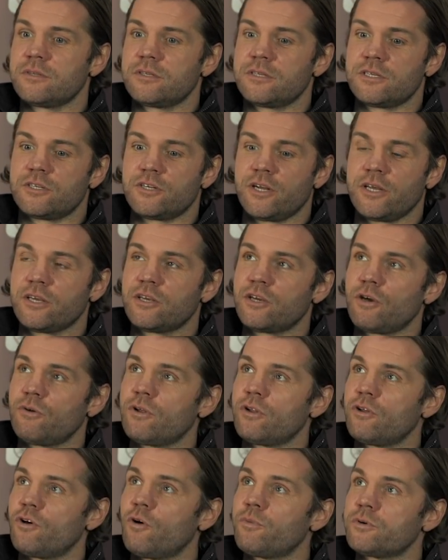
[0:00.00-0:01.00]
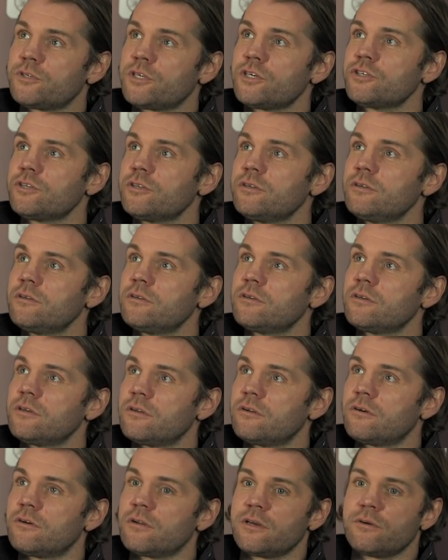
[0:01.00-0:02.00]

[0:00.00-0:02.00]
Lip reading: to try and counter the opposition, you know,